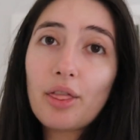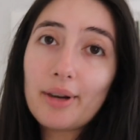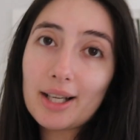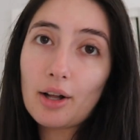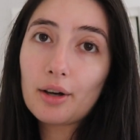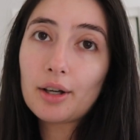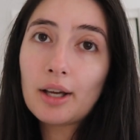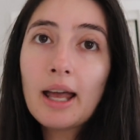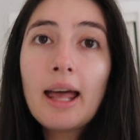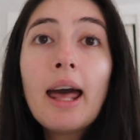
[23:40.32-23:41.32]
three o'clock
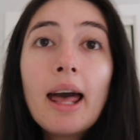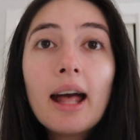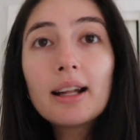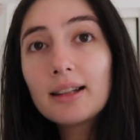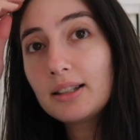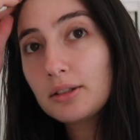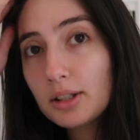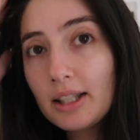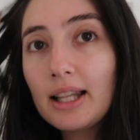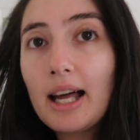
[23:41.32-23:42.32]
and I
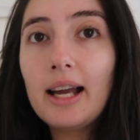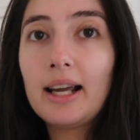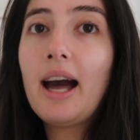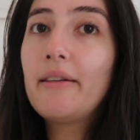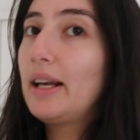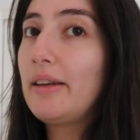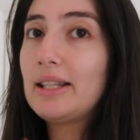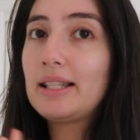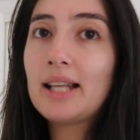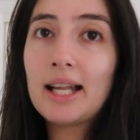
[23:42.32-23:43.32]
literally like haven't
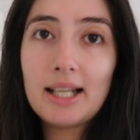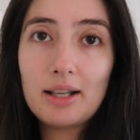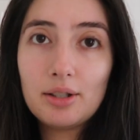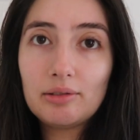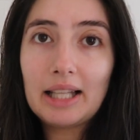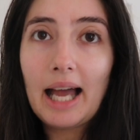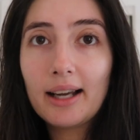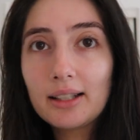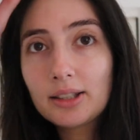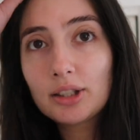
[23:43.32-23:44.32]
even sat down to relax.